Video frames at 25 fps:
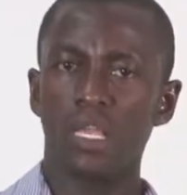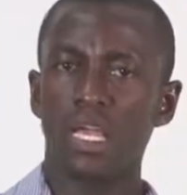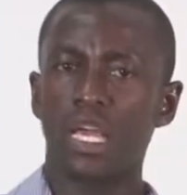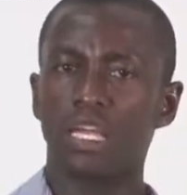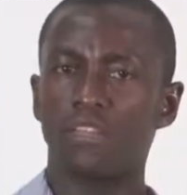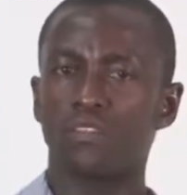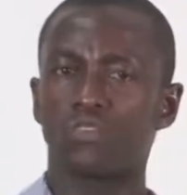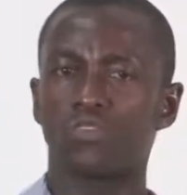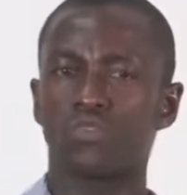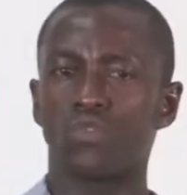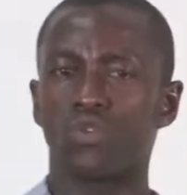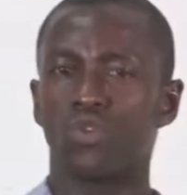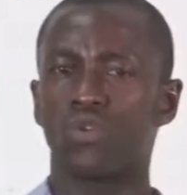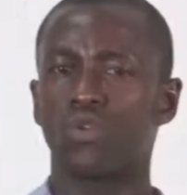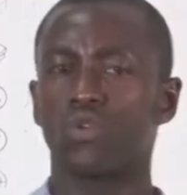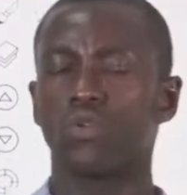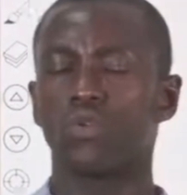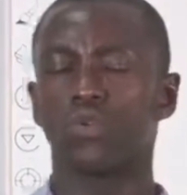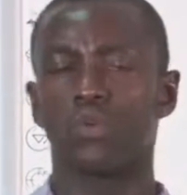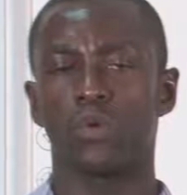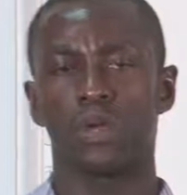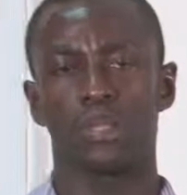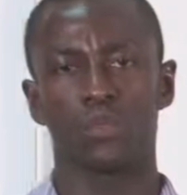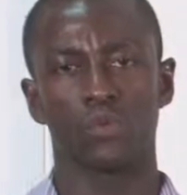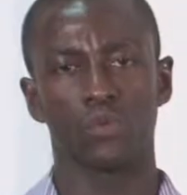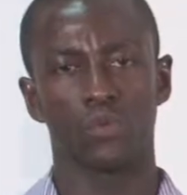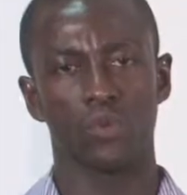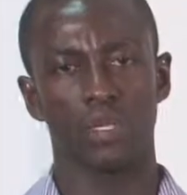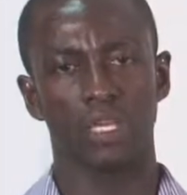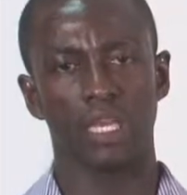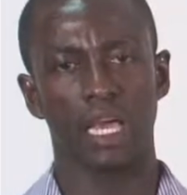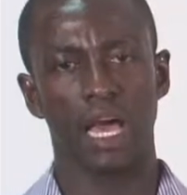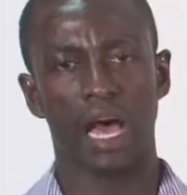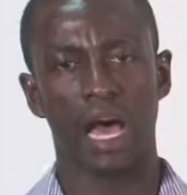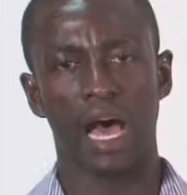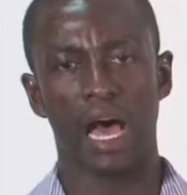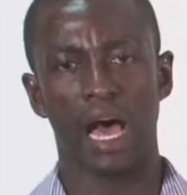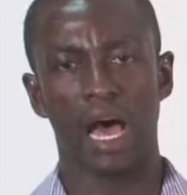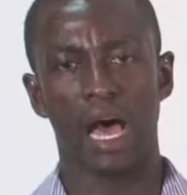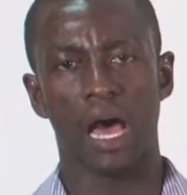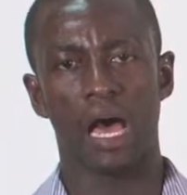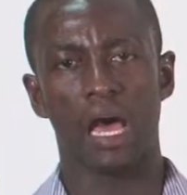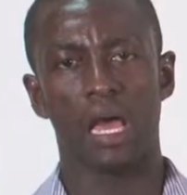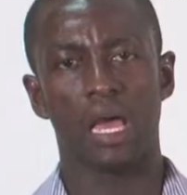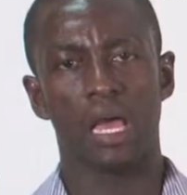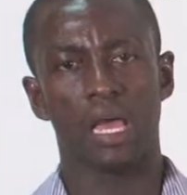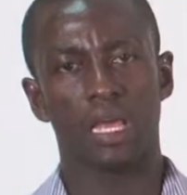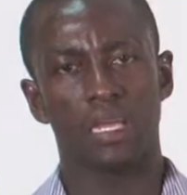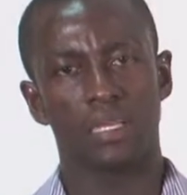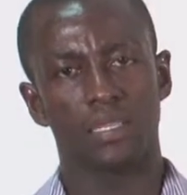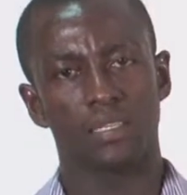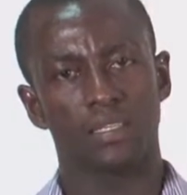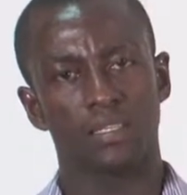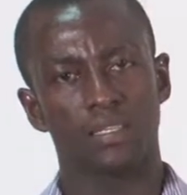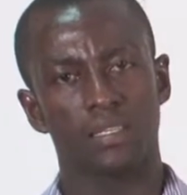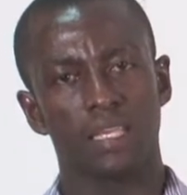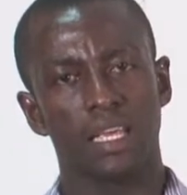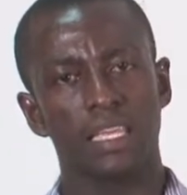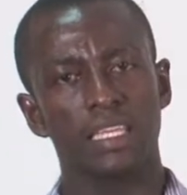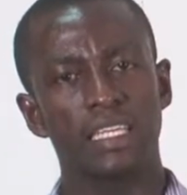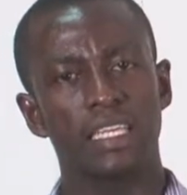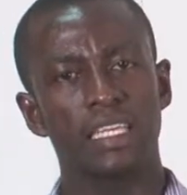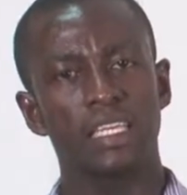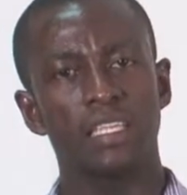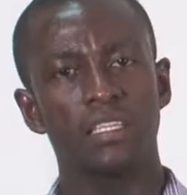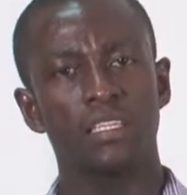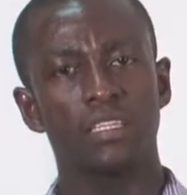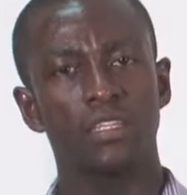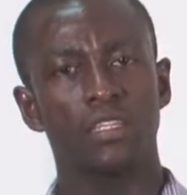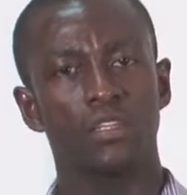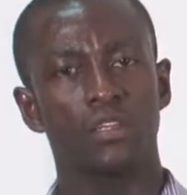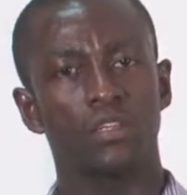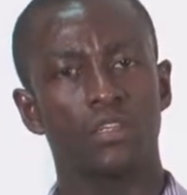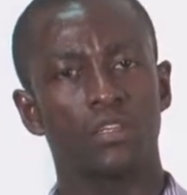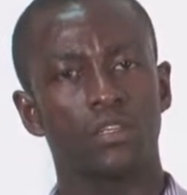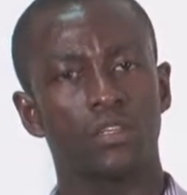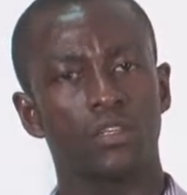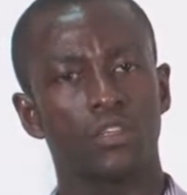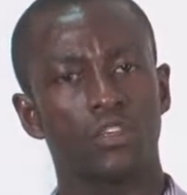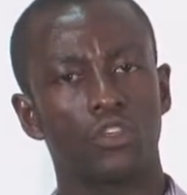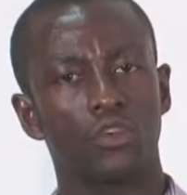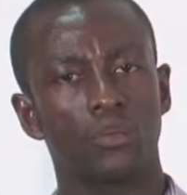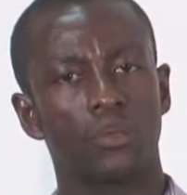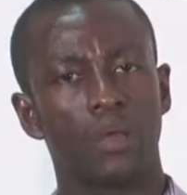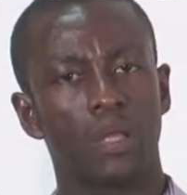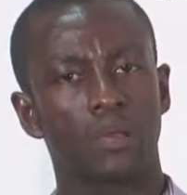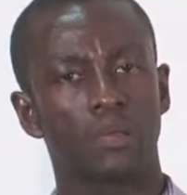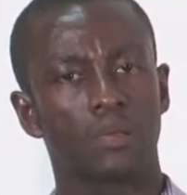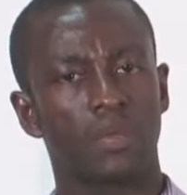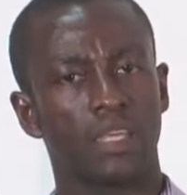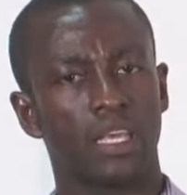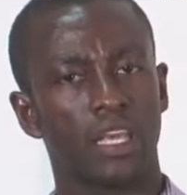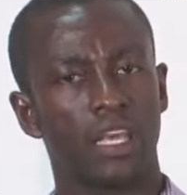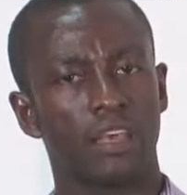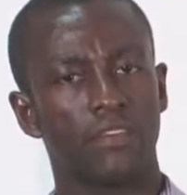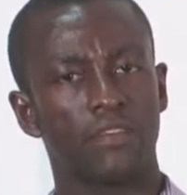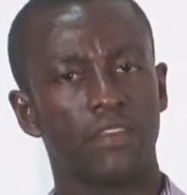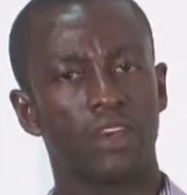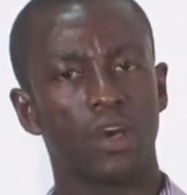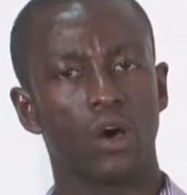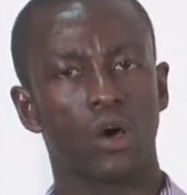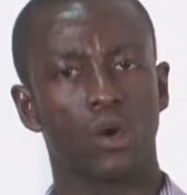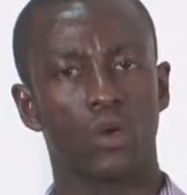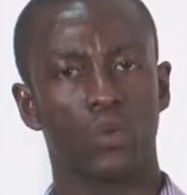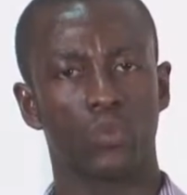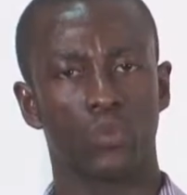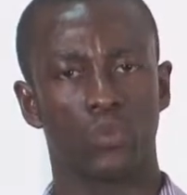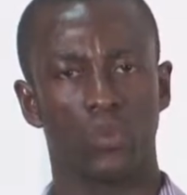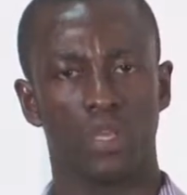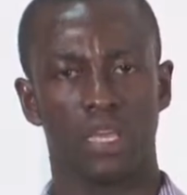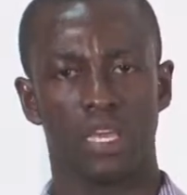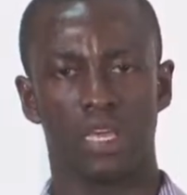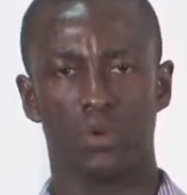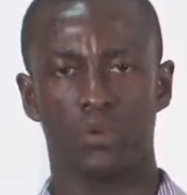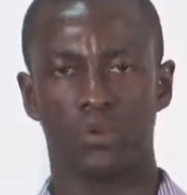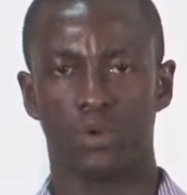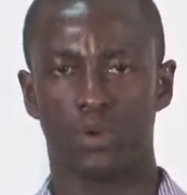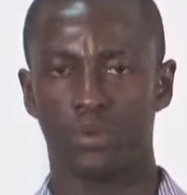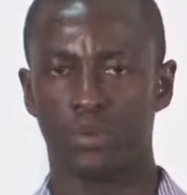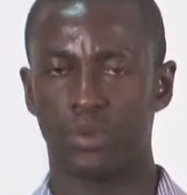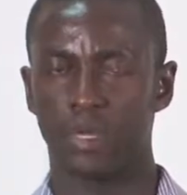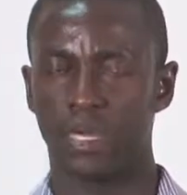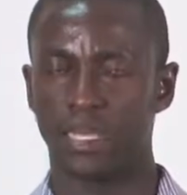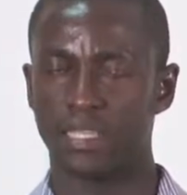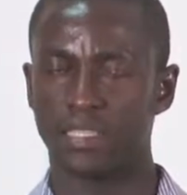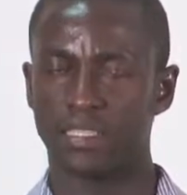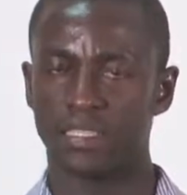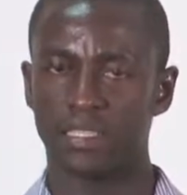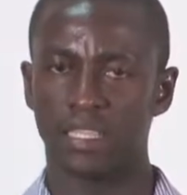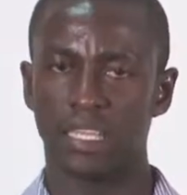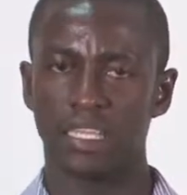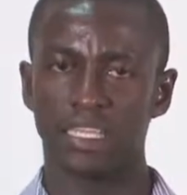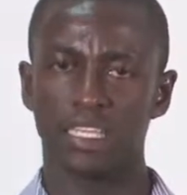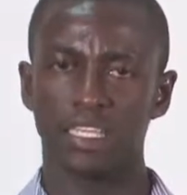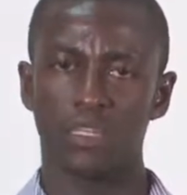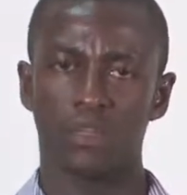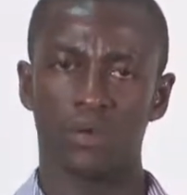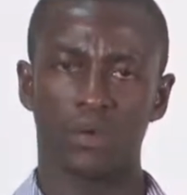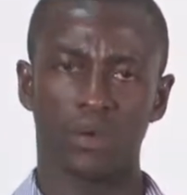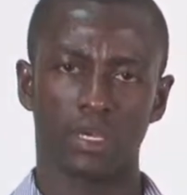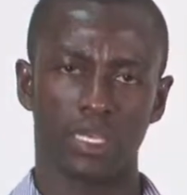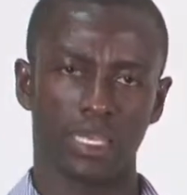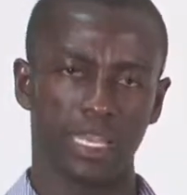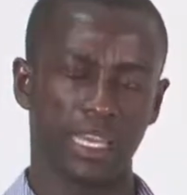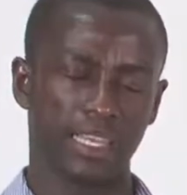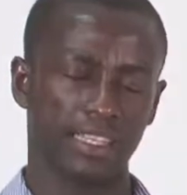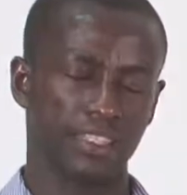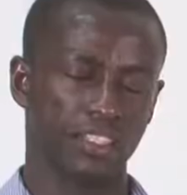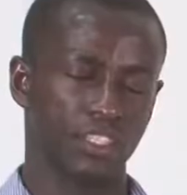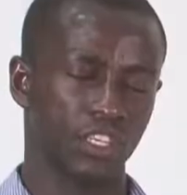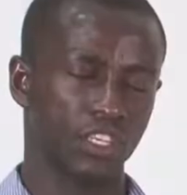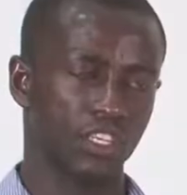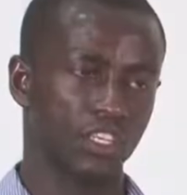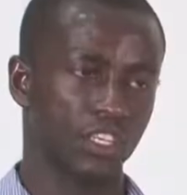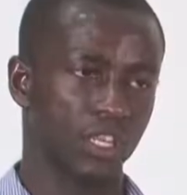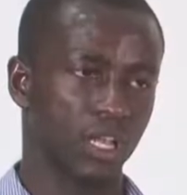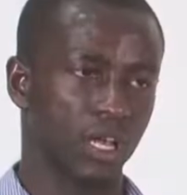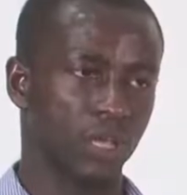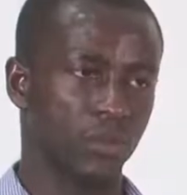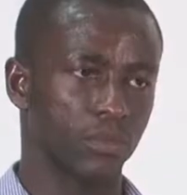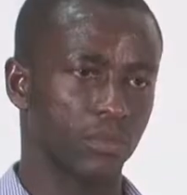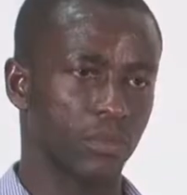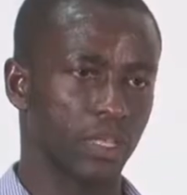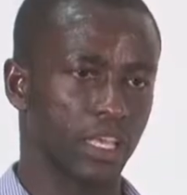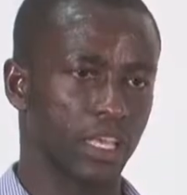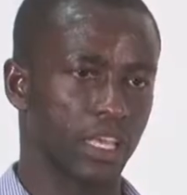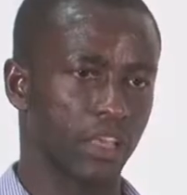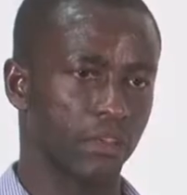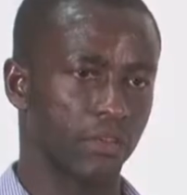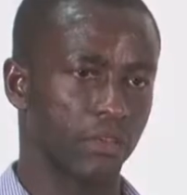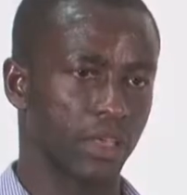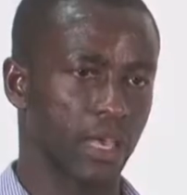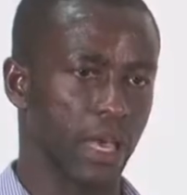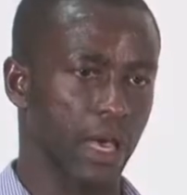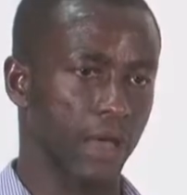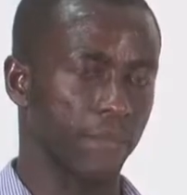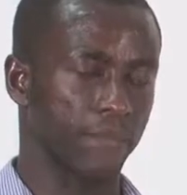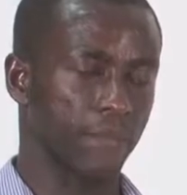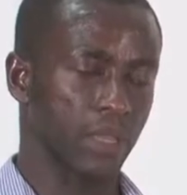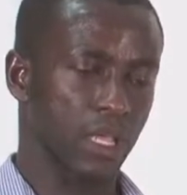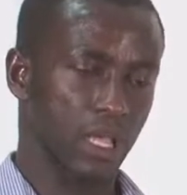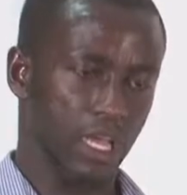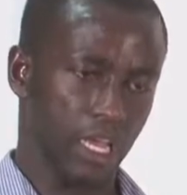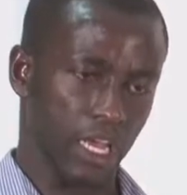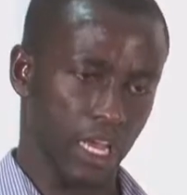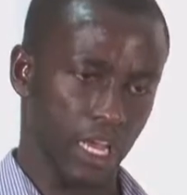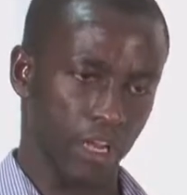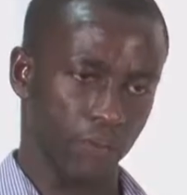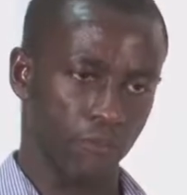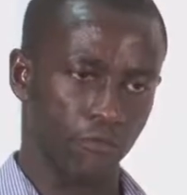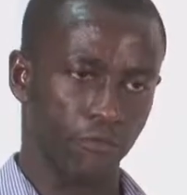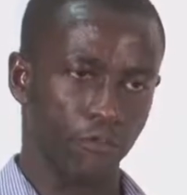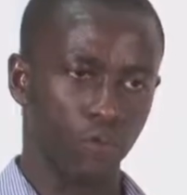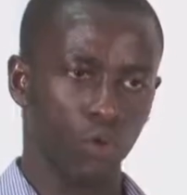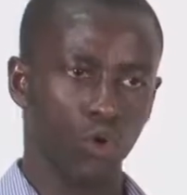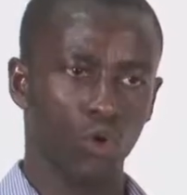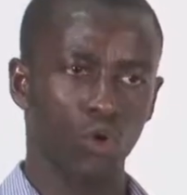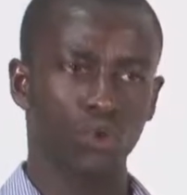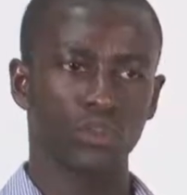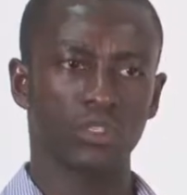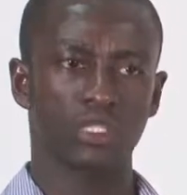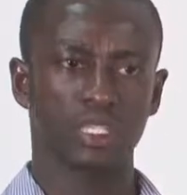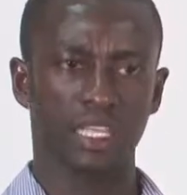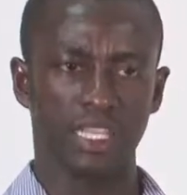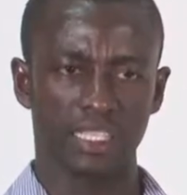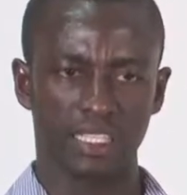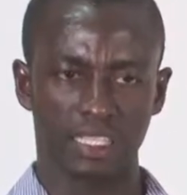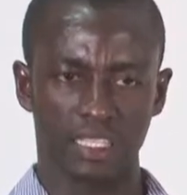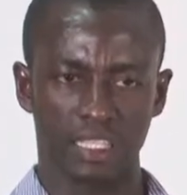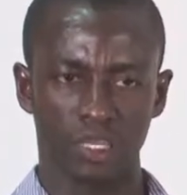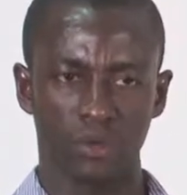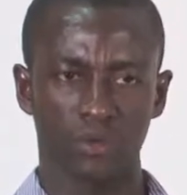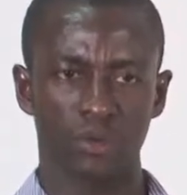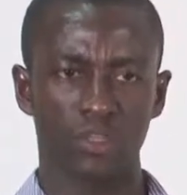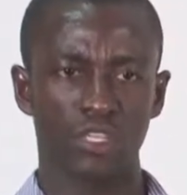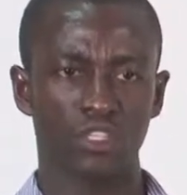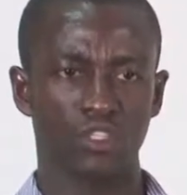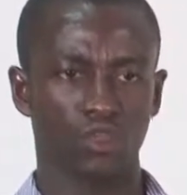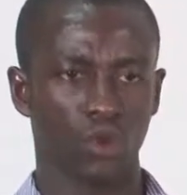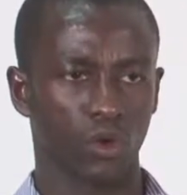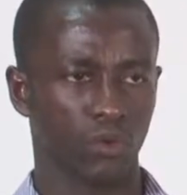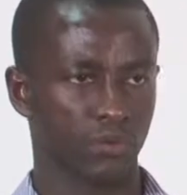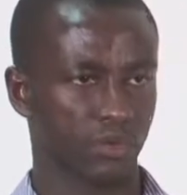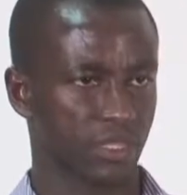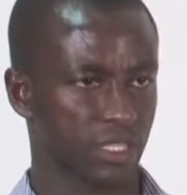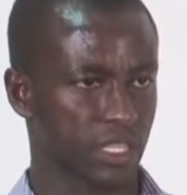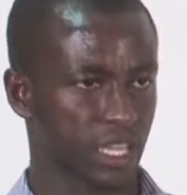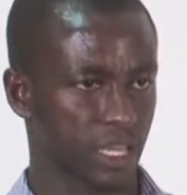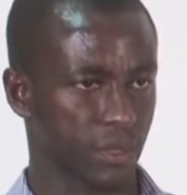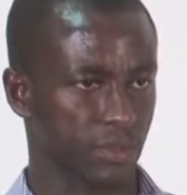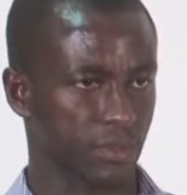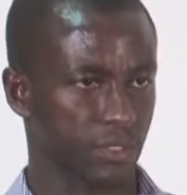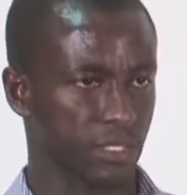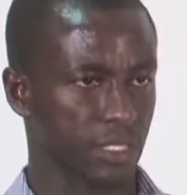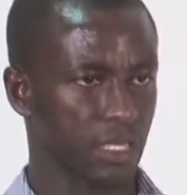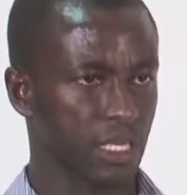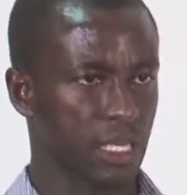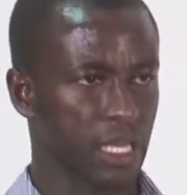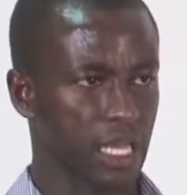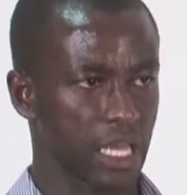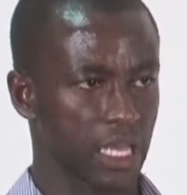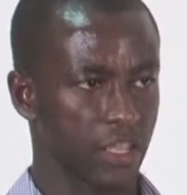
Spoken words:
And so when we are studying human behavior, or when we are studying organizational behavior, it follows a series of steps.